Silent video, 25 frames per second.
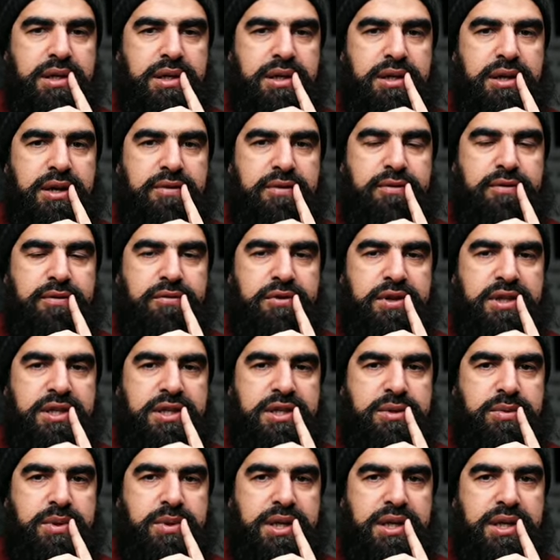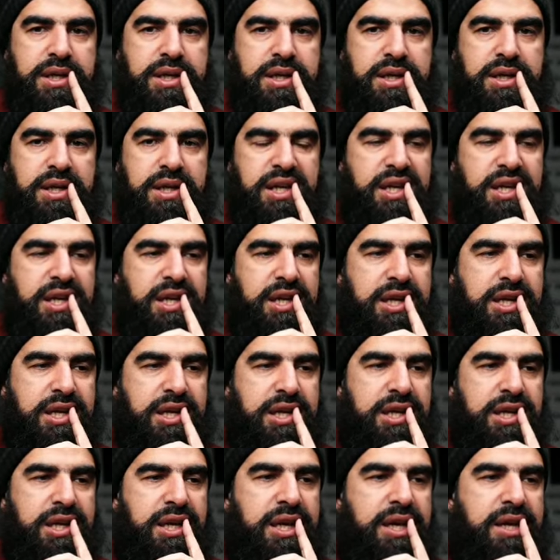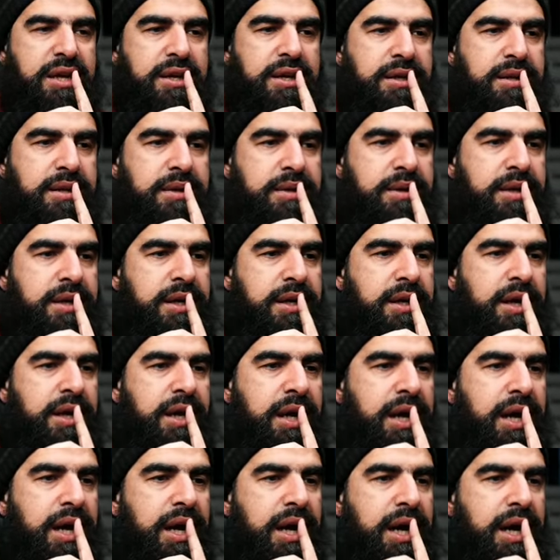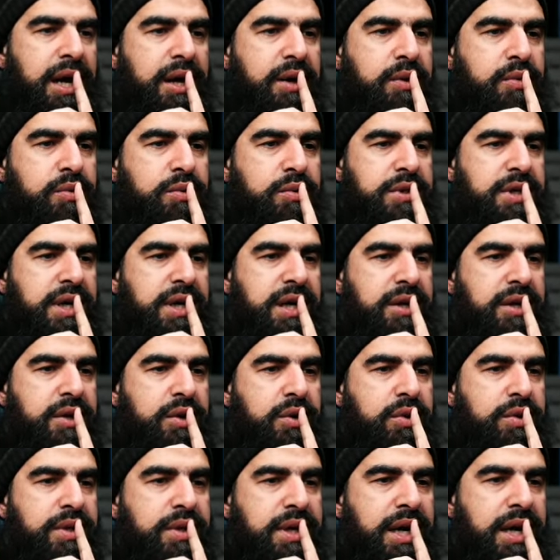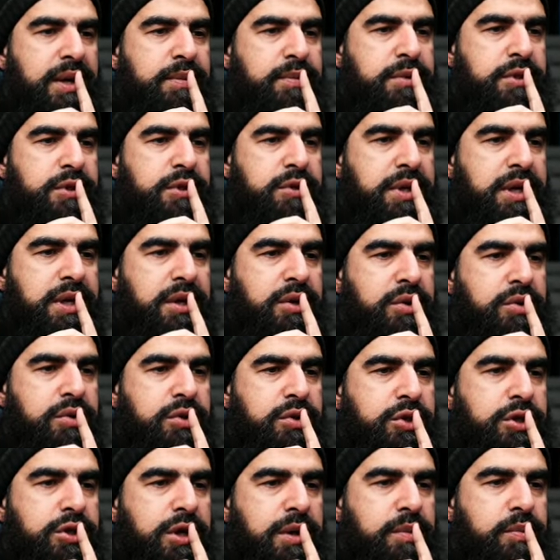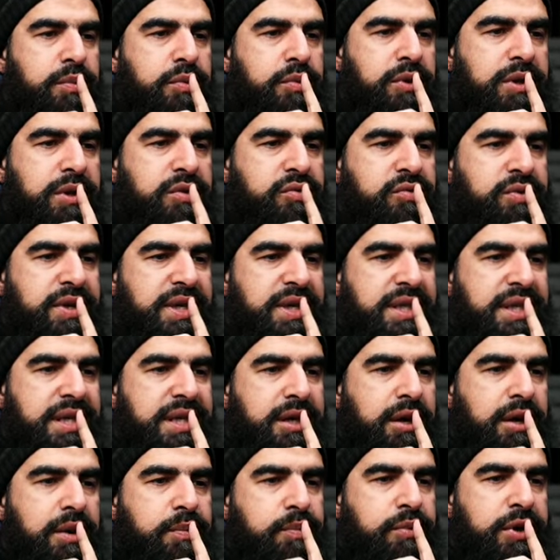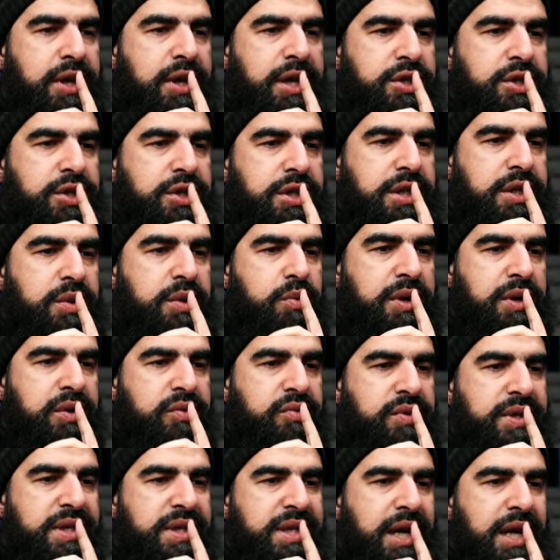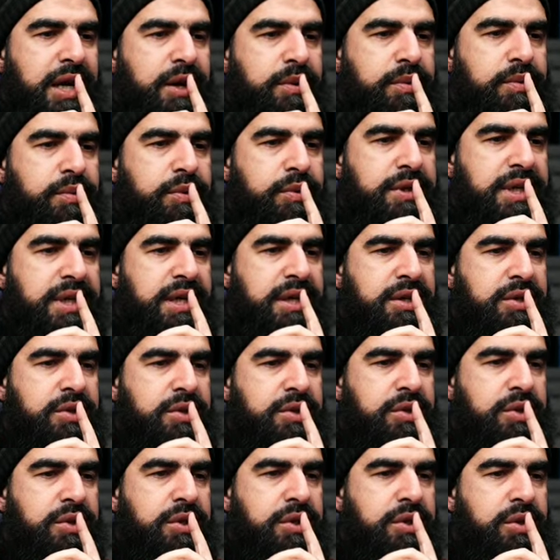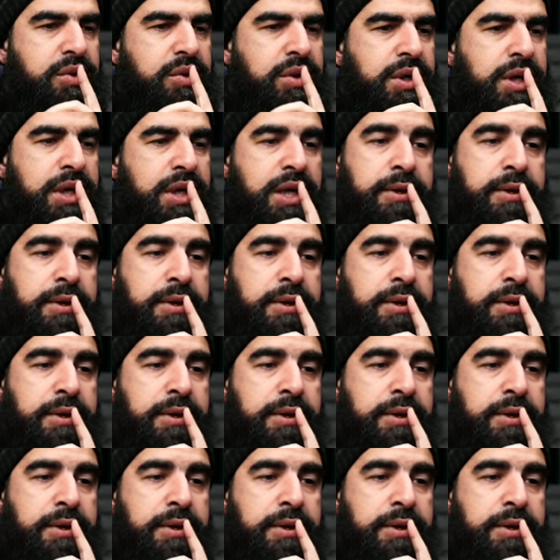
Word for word: Yeah, if you're free this week. Yeah. How would I know that I'm doing a good job with reading comprehension when reading Arabic books? And do you know